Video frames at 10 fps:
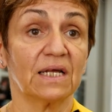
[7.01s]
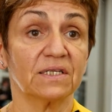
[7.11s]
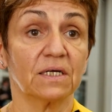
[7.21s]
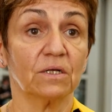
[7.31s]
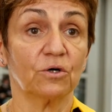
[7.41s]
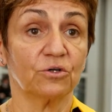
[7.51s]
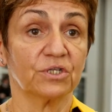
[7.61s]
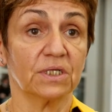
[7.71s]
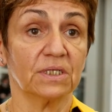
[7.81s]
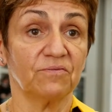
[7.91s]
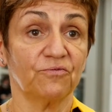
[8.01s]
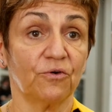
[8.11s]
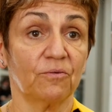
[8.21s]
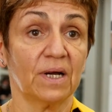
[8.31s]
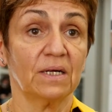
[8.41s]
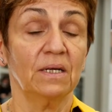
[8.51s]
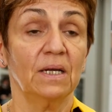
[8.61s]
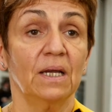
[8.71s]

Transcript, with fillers: classical Hodgkin lymphoma.